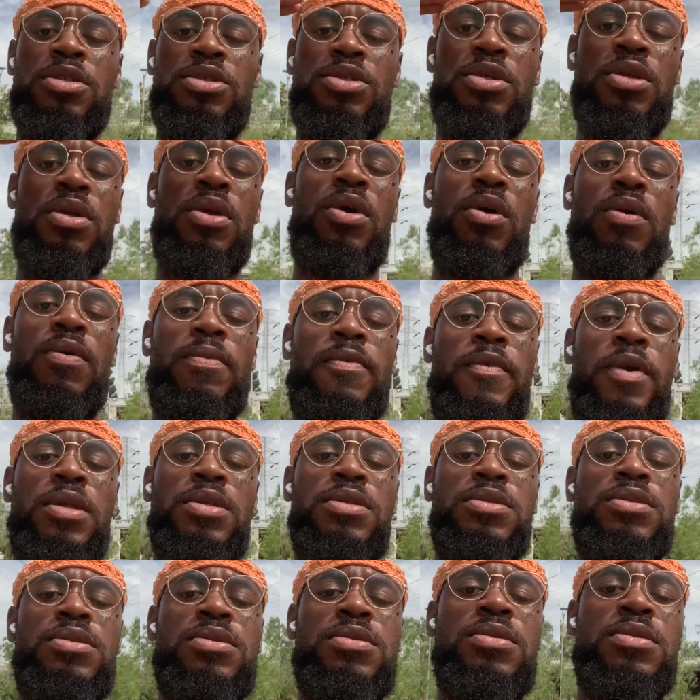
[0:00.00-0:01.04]
Shalom,
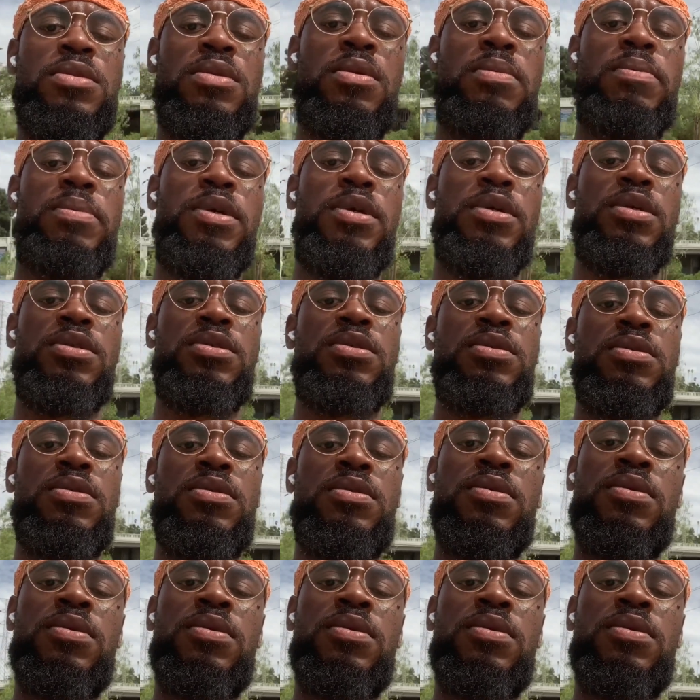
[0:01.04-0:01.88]
fellas. Peace.